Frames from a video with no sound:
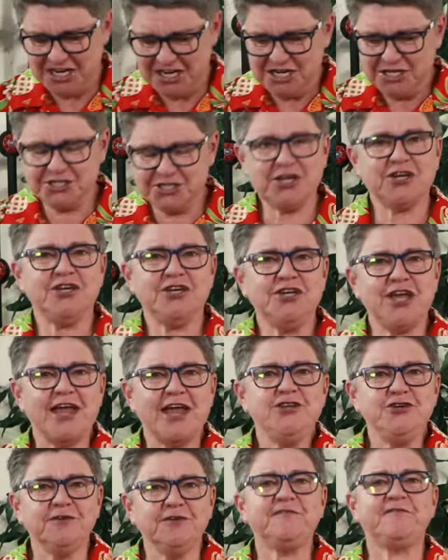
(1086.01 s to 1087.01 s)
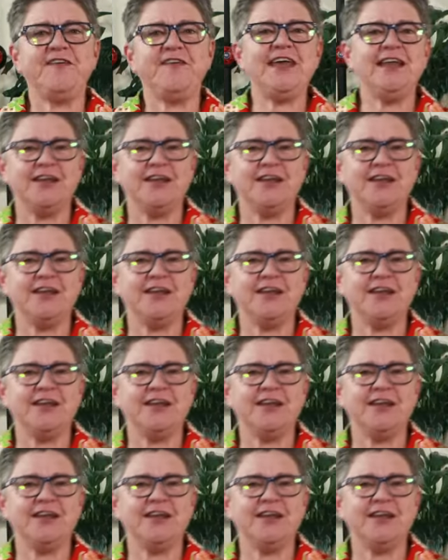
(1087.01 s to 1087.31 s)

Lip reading: So, and you'll feel